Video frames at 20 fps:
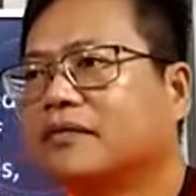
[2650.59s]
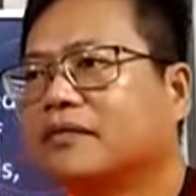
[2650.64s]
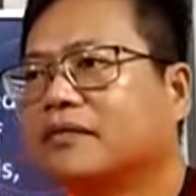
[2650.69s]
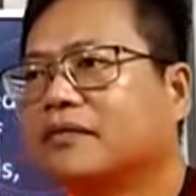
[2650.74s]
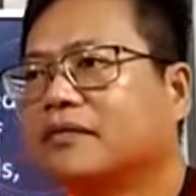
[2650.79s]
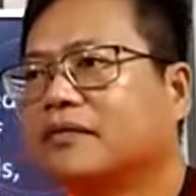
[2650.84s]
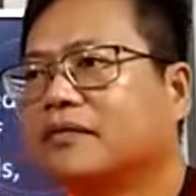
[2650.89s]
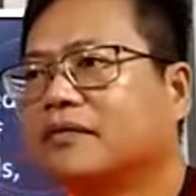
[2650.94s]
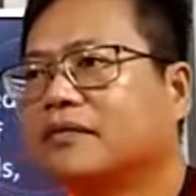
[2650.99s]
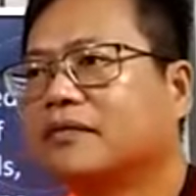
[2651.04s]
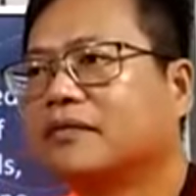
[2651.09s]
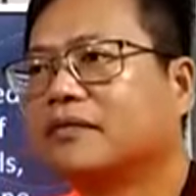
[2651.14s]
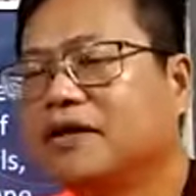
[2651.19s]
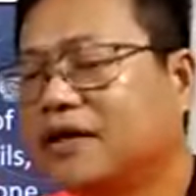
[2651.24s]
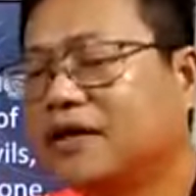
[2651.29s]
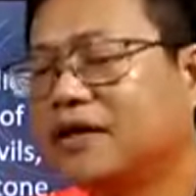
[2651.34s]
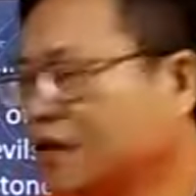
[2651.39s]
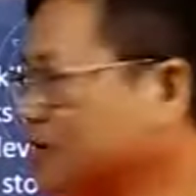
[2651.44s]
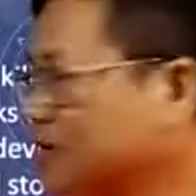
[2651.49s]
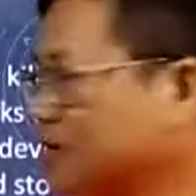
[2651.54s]
had been
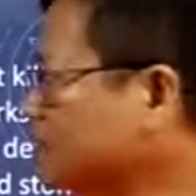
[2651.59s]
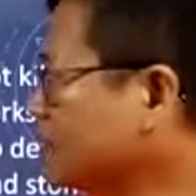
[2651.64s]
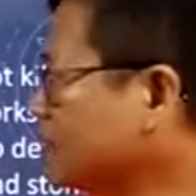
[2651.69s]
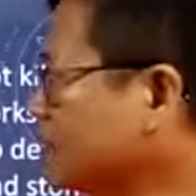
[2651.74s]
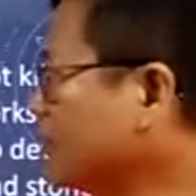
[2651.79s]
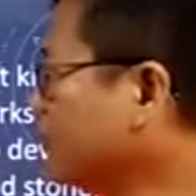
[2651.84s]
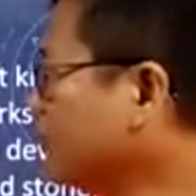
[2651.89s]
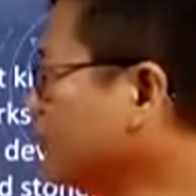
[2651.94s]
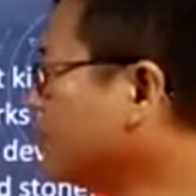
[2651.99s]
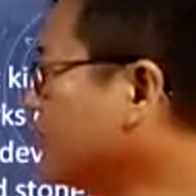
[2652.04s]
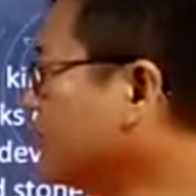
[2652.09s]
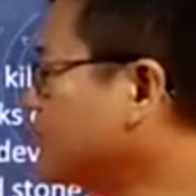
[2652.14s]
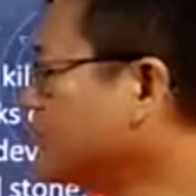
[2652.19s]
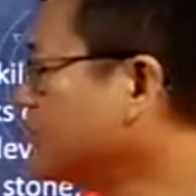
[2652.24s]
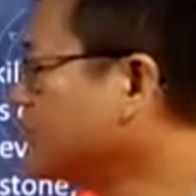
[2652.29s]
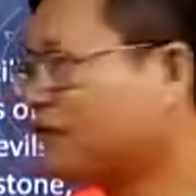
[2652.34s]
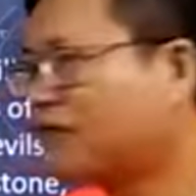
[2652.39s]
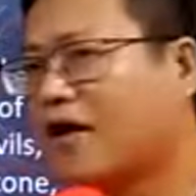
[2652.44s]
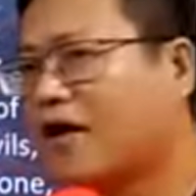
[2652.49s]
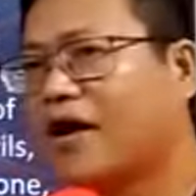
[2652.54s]
killed by the
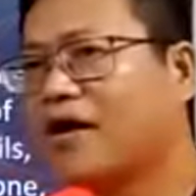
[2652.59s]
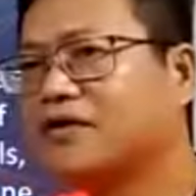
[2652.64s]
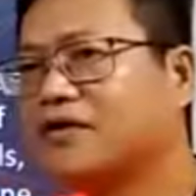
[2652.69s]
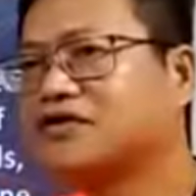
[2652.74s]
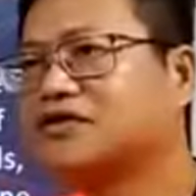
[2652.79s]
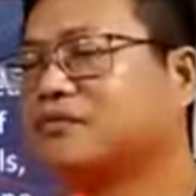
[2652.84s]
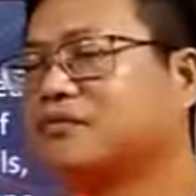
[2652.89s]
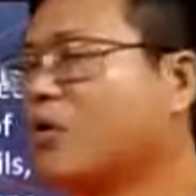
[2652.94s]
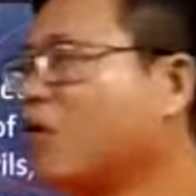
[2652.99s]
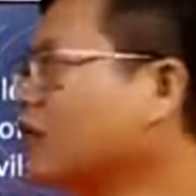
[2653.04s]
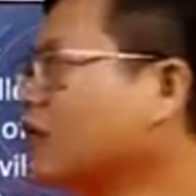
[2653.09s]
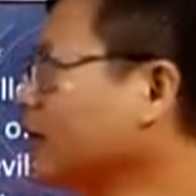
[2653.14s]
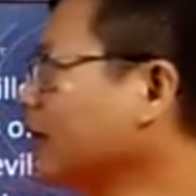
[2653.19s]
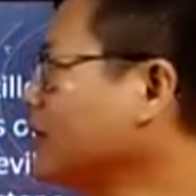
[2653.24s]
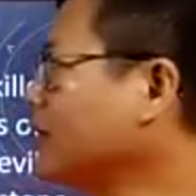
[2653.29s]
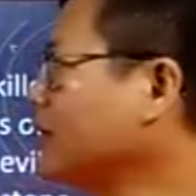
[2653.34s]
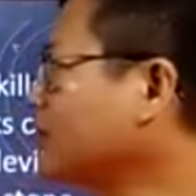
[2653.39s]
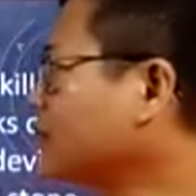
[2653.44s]
fire, smoke, and